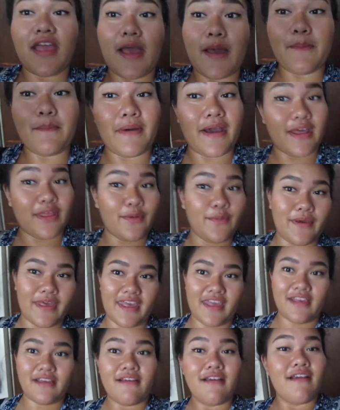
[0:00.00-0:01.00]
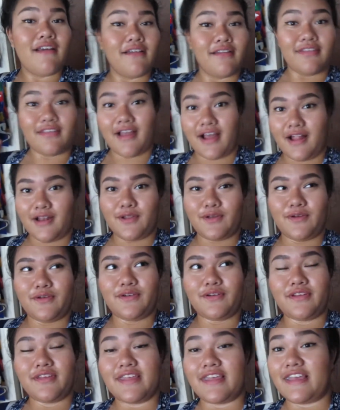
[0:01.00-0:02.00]
and by the way,
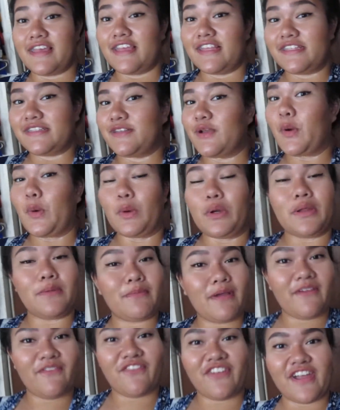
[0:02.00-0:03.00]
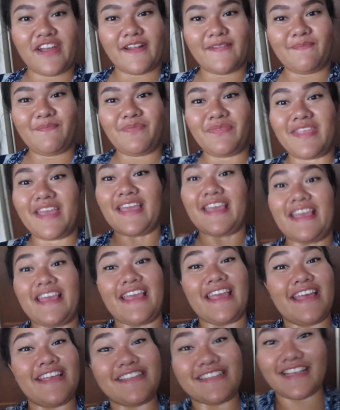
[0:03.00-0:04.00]
Nalu, he is only my friend.
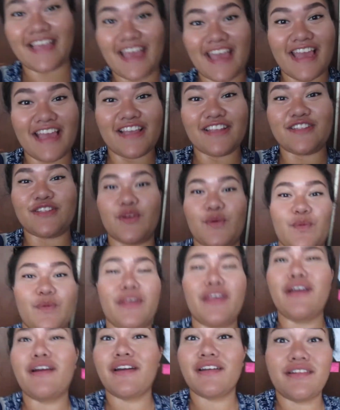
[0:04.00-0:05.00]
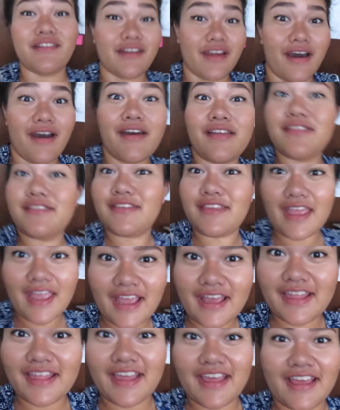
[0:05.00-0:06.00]
He is gay, so we are not
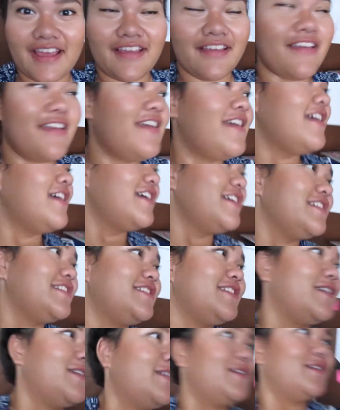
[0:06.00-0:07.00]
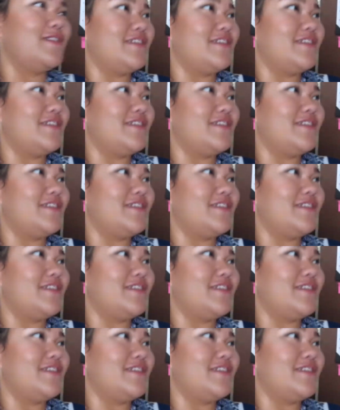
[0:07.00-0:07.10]
dating. So